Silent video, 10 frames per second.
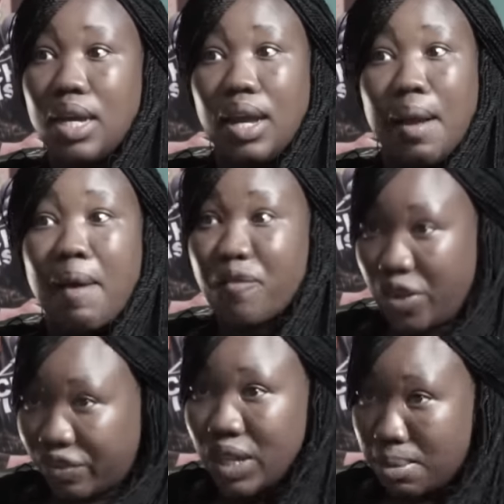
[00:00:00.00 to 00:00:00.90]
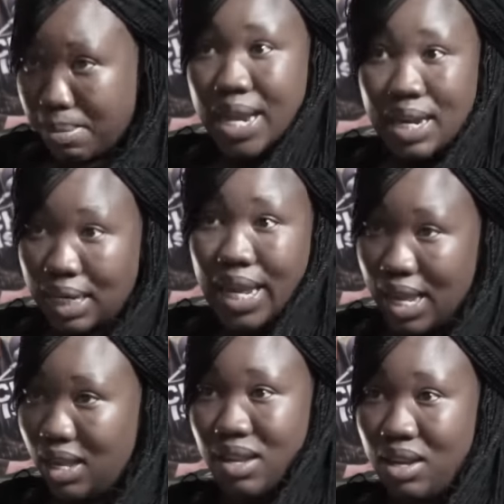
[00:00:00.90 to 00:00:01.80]
it's 15 men a
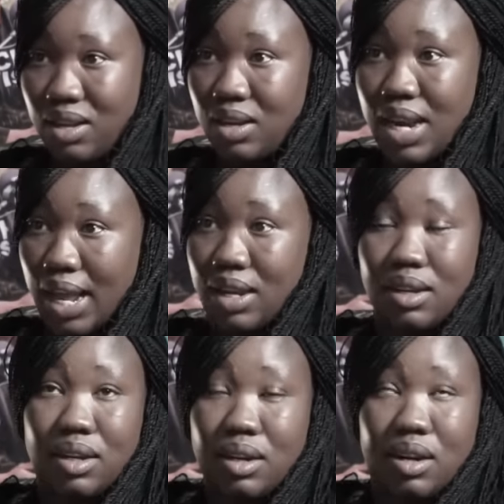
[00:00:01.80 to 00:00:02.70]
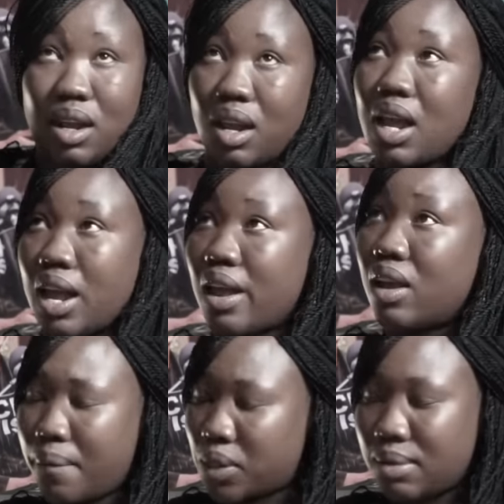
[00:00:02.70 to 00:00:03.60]
day. Like,
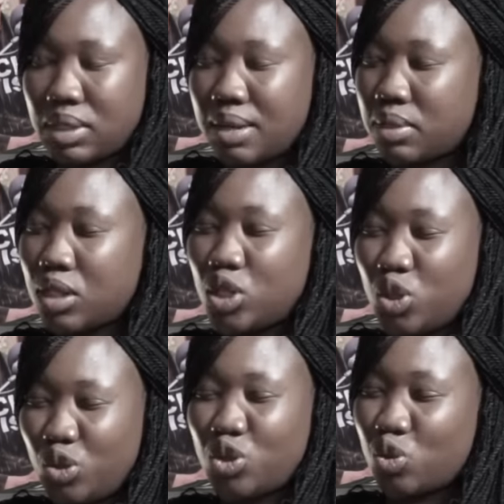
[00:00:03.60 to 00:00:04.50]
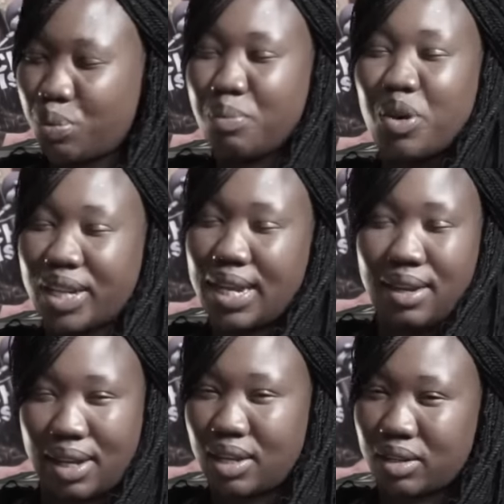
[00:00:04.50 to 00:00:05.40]
sometimes it's used to be more than
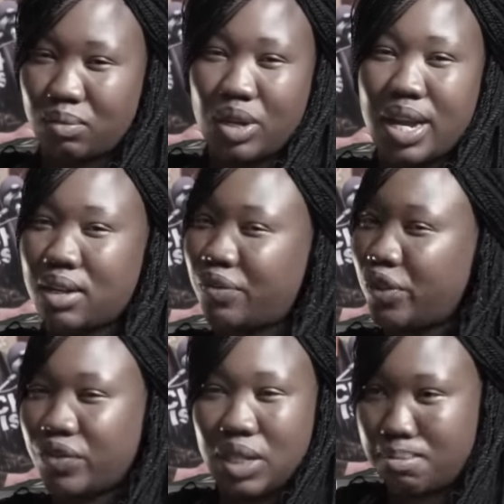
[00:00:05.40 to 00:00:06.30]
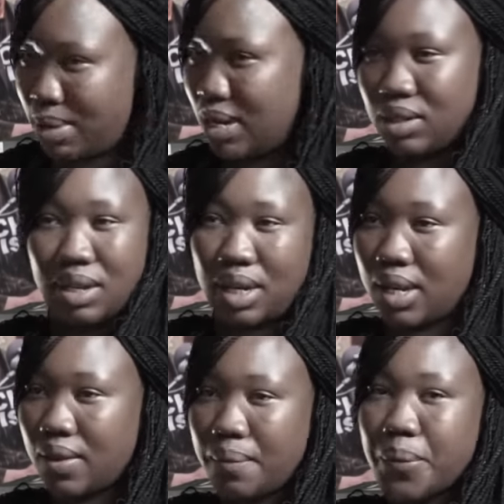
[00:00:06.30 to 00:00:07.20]
that, more than 15 men a day.